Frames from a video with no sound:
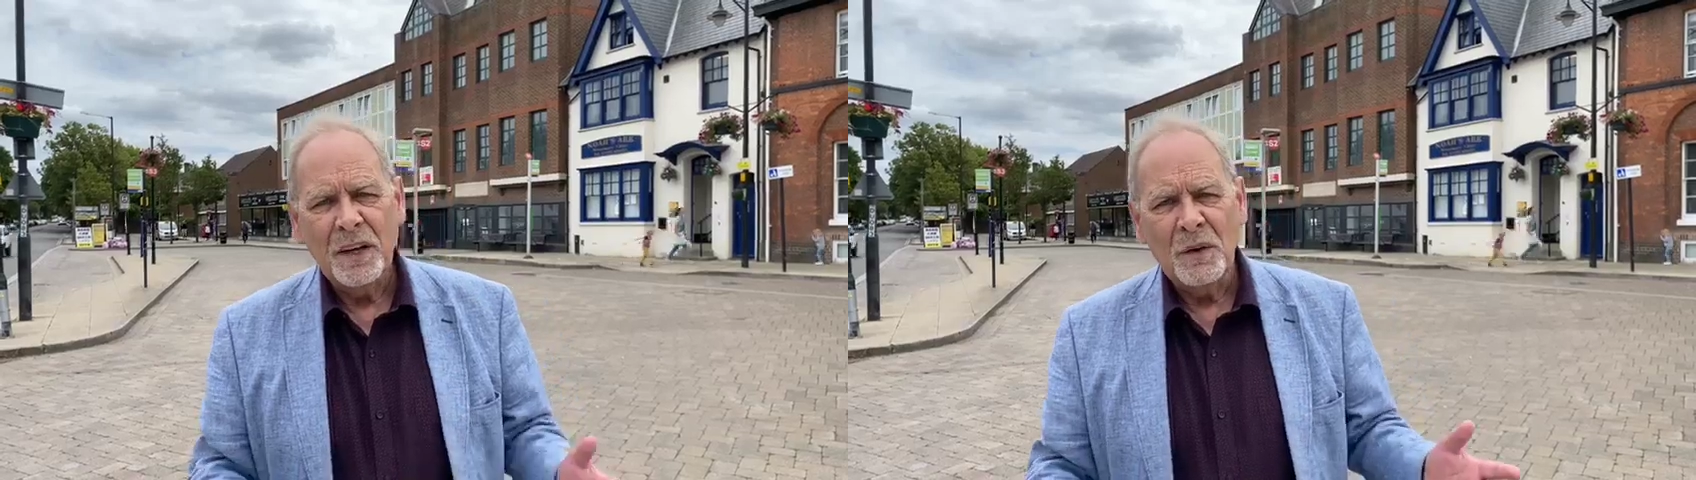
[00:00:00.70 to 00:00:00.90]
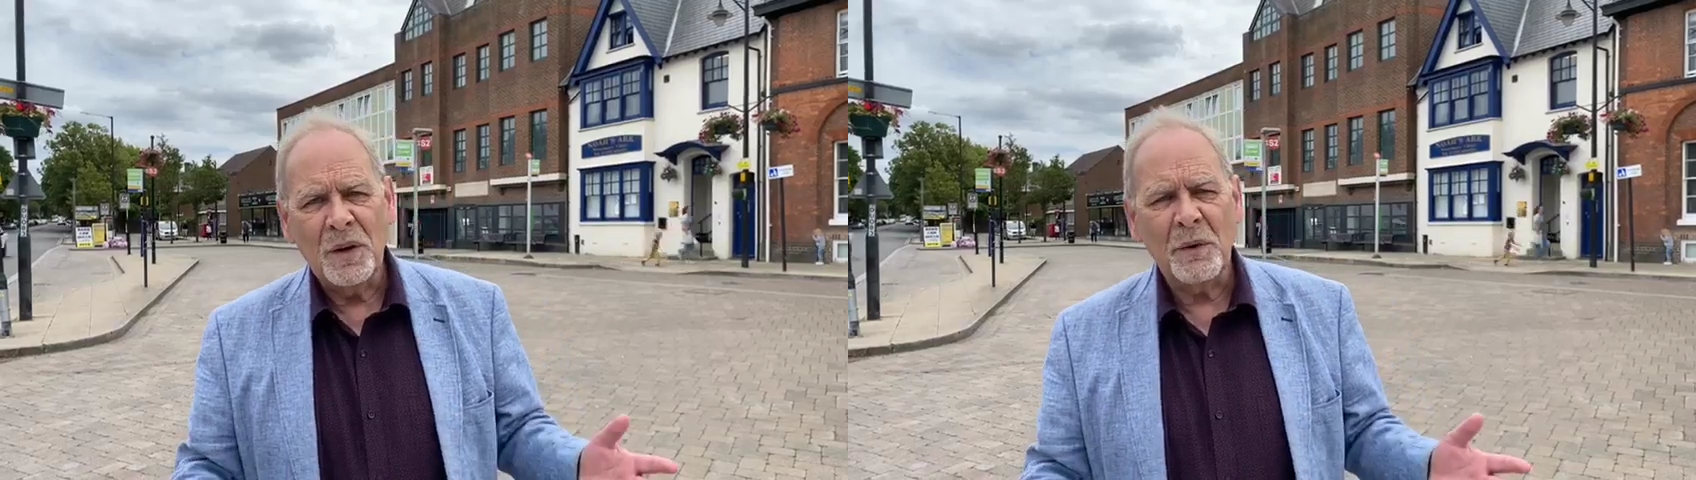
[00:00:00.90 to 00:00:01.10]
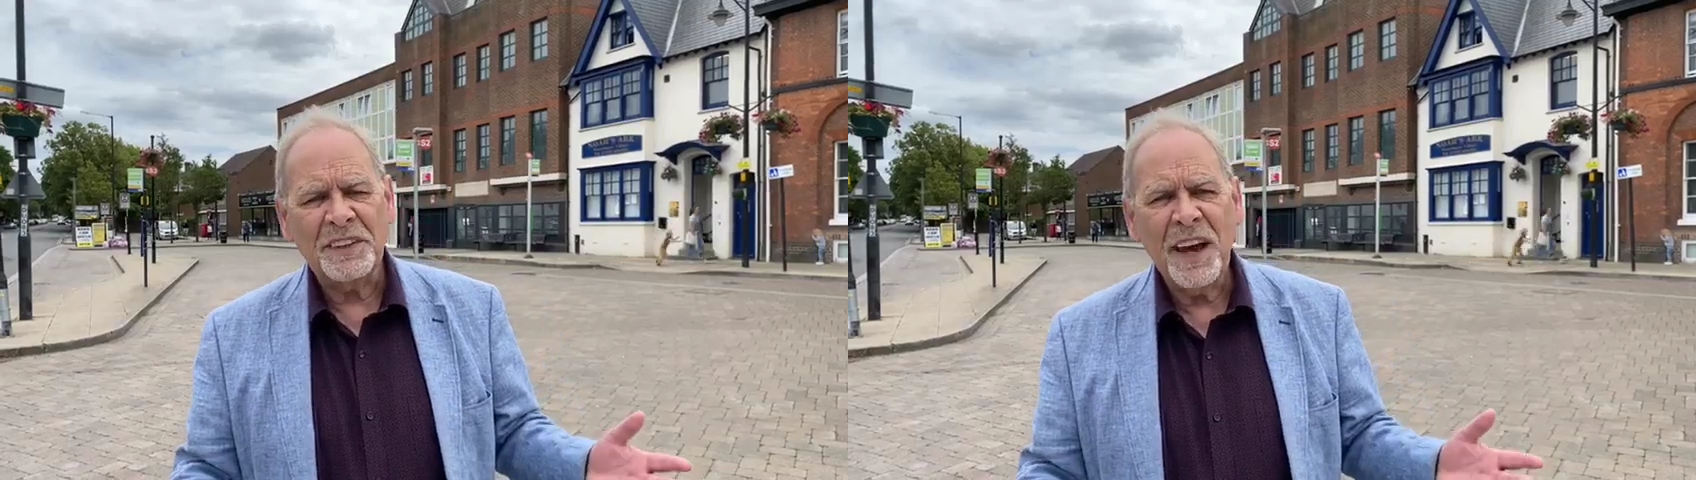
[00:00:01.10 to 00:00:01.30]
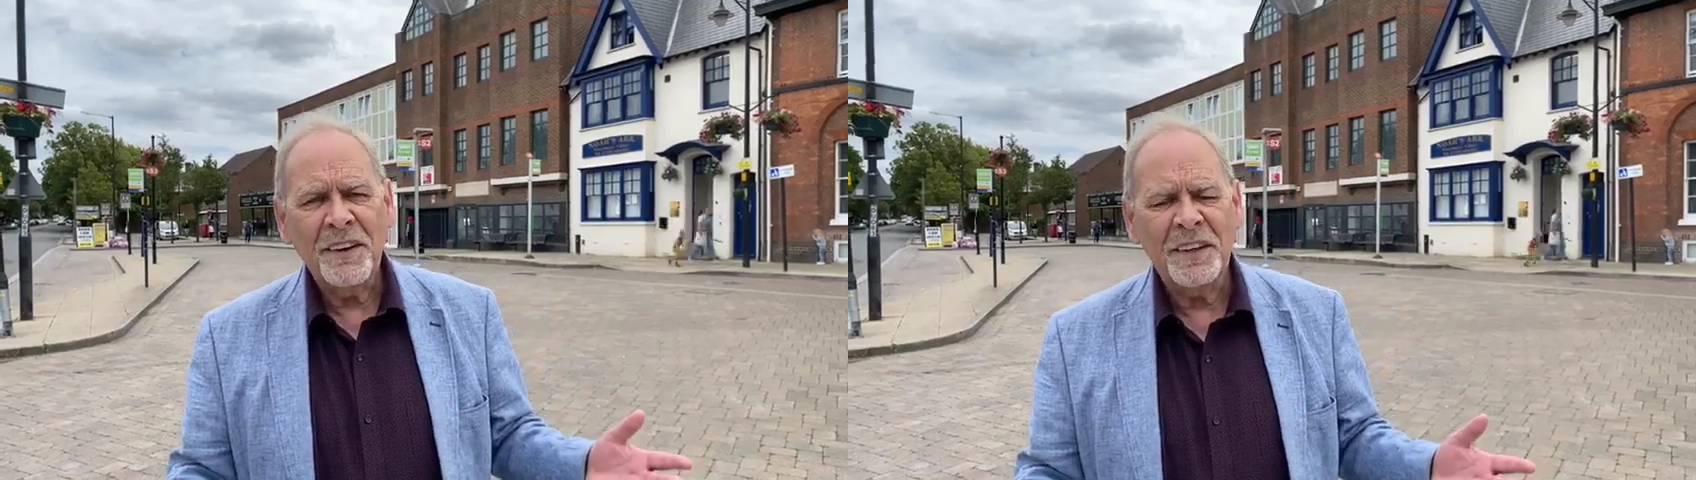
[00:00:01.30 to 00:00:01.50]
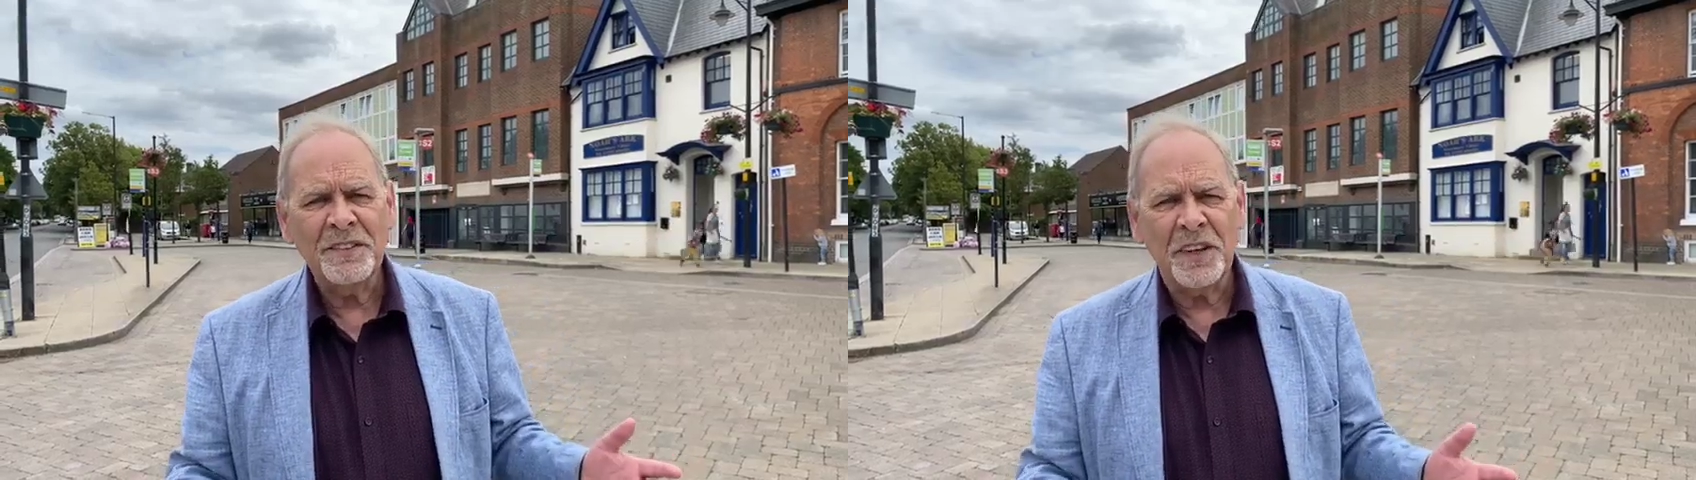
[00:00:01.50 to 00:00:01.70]
Well, we're
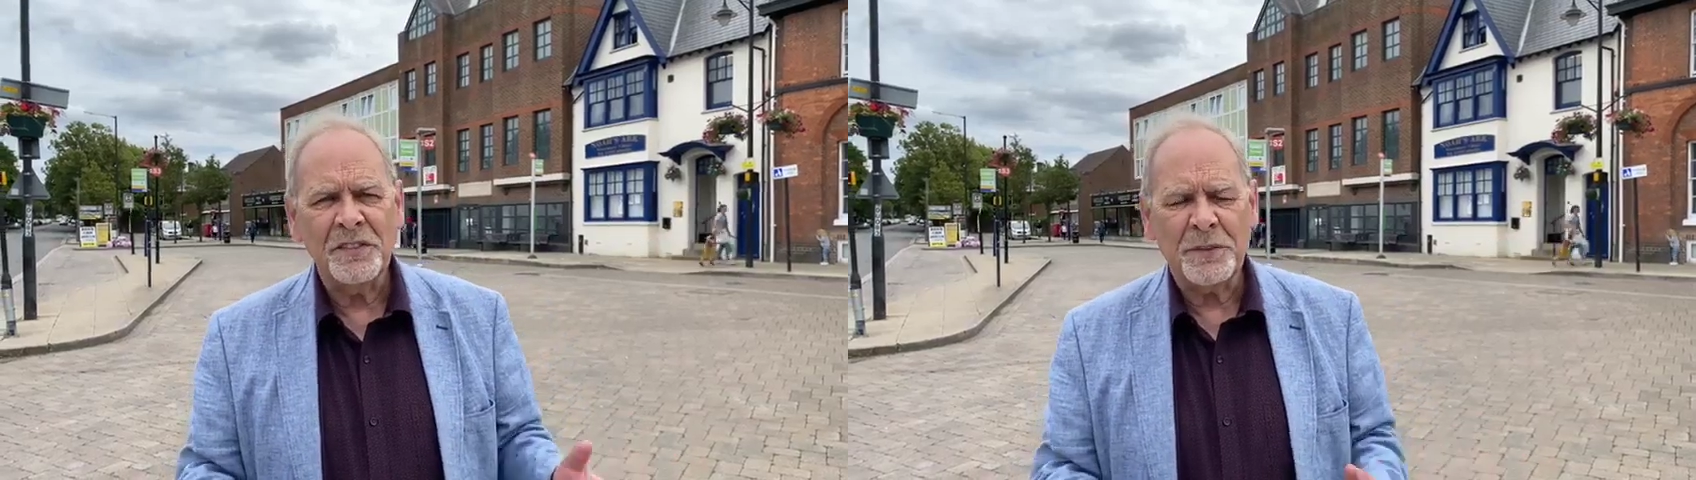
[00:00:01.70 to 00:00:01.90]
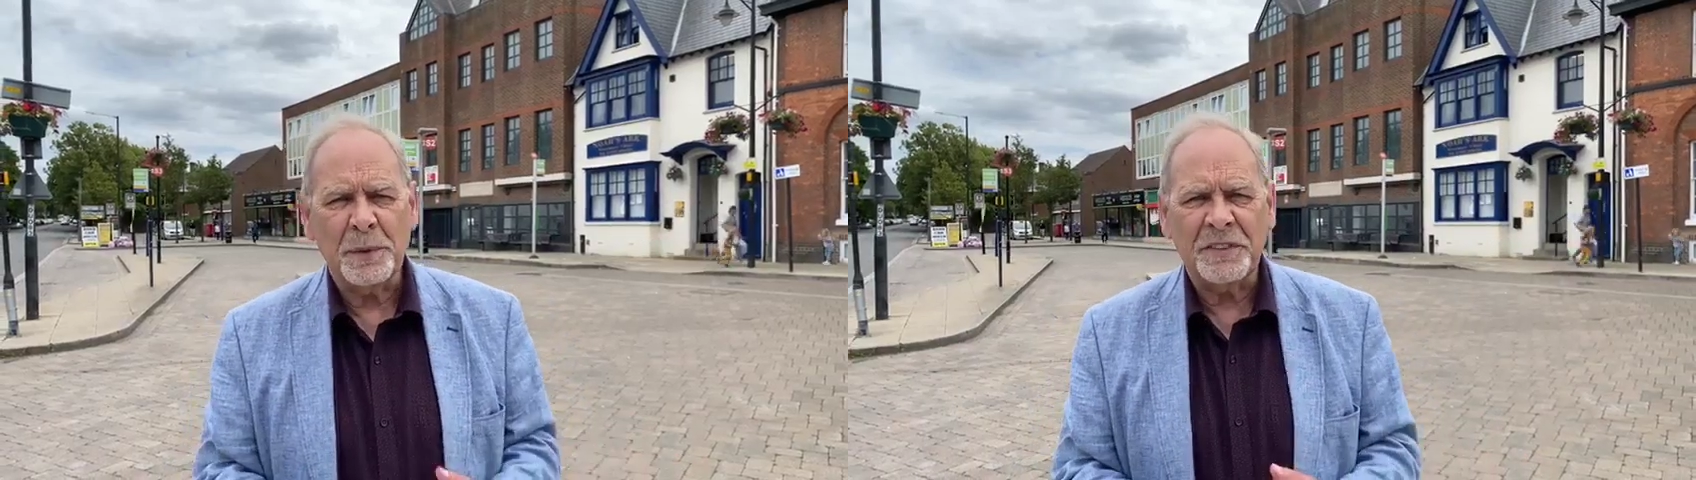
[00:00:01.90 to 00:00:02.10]
down in Dunstable